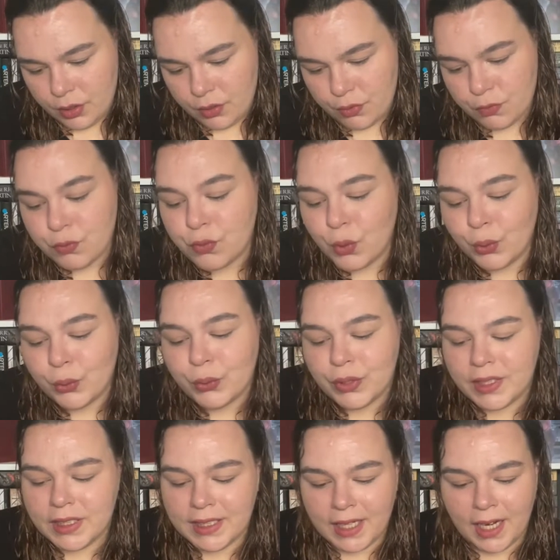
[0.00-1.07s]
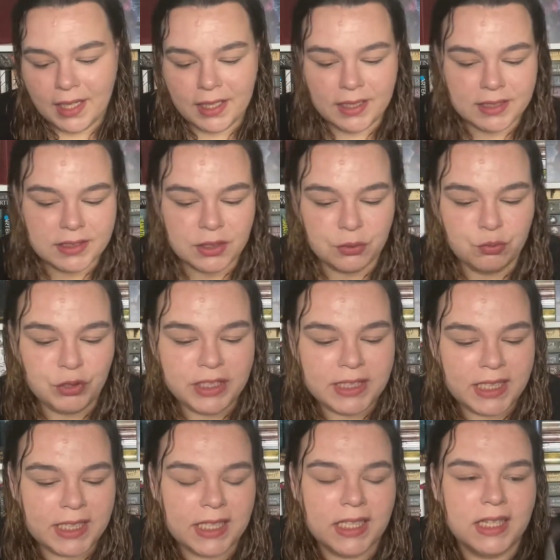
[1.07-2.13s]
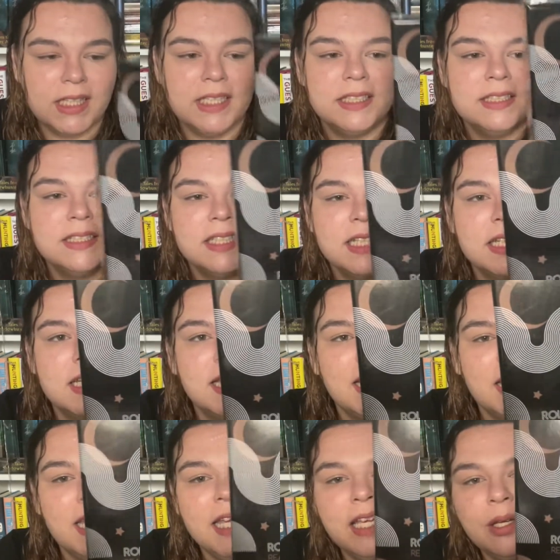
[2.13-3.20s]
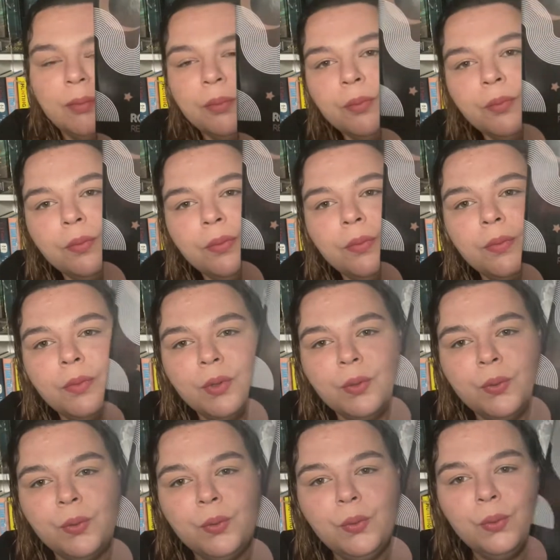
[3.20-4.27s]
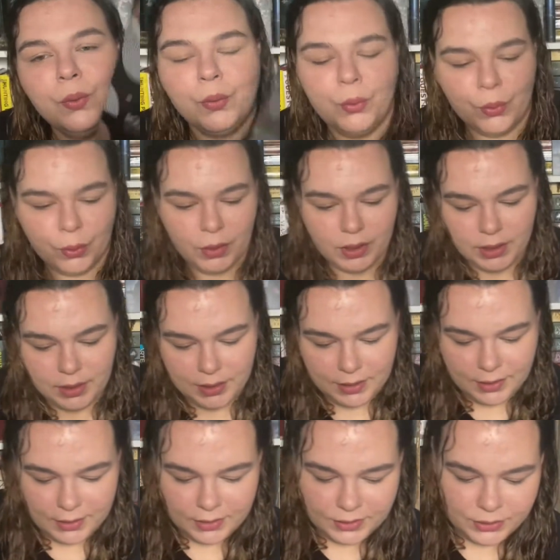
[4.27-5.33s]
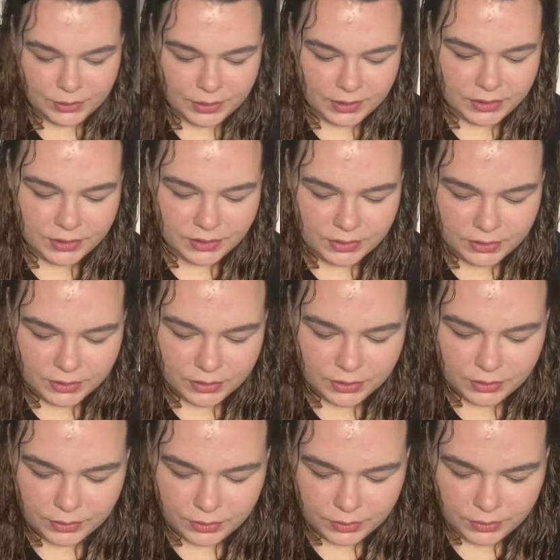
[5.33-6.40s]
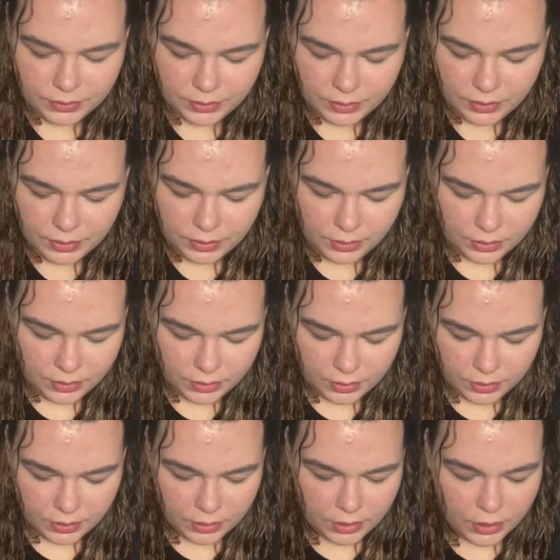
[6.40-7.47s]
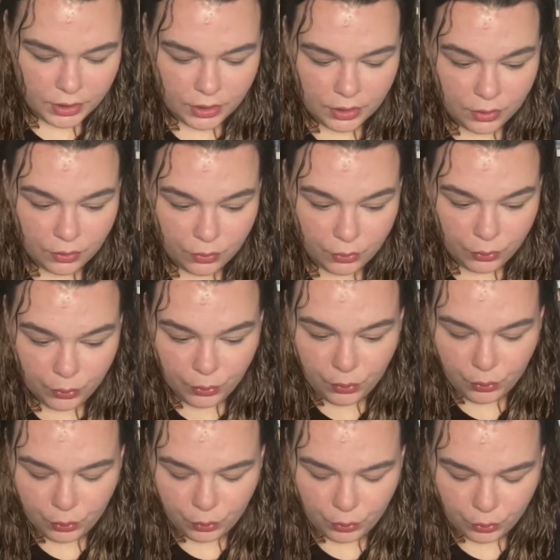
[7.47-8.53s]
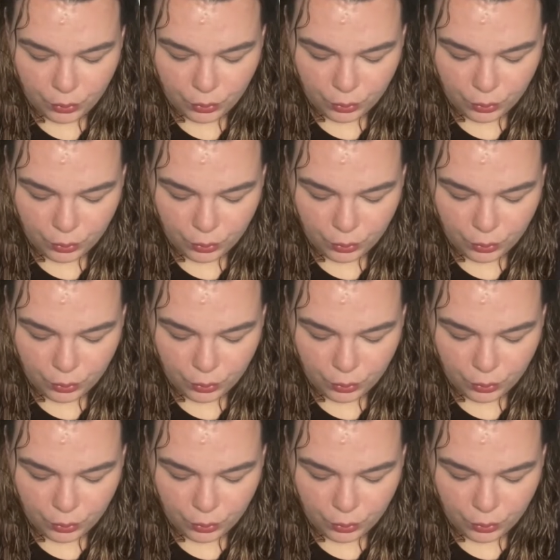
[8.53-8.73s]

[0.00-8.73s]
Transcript: Roll the Dice Reading List Game. Ooh. So This looks cool. Ooh.